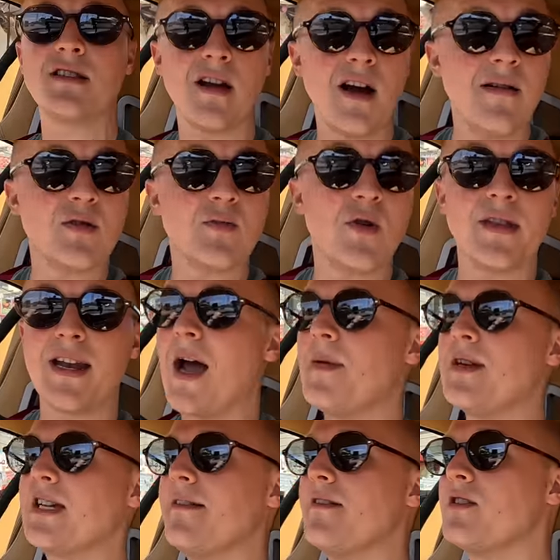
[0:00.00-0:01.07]
so I was more than
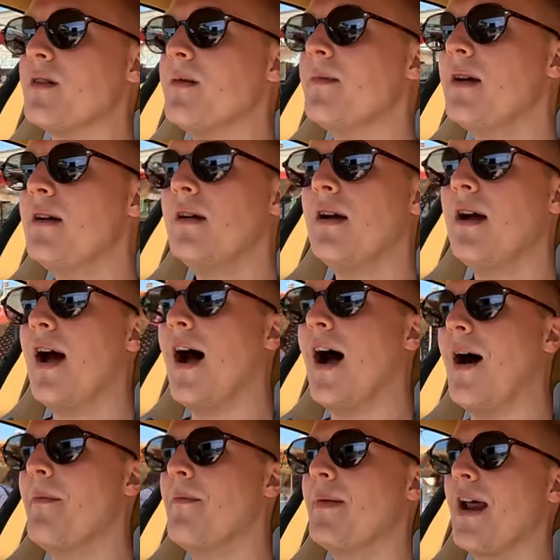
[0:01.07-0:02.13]
happy to give it to him.
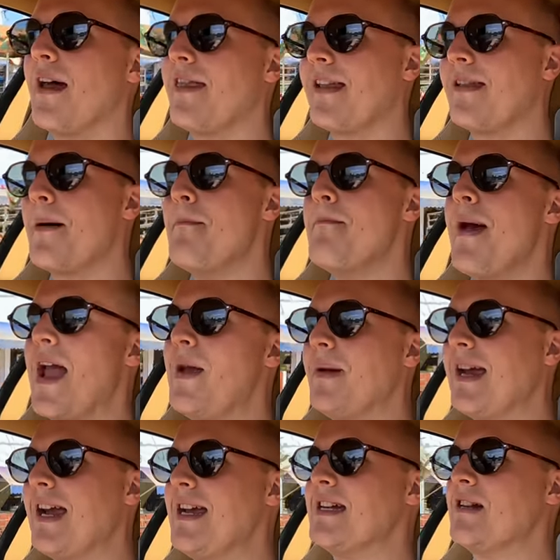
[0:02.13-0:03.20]
Um, but I think that
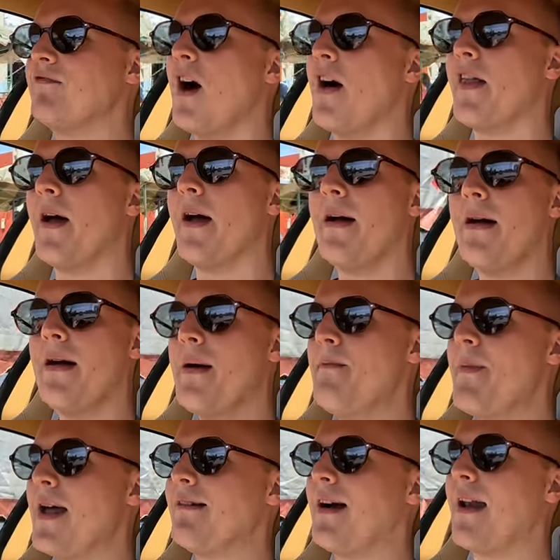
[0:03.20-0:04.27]
maybe he did rather
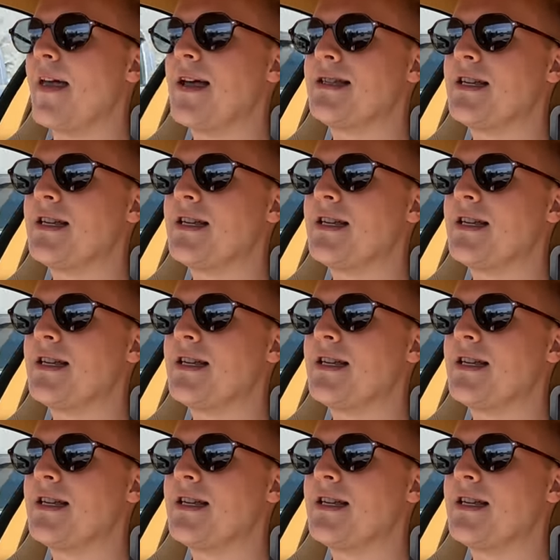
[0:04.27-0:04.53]
better out of that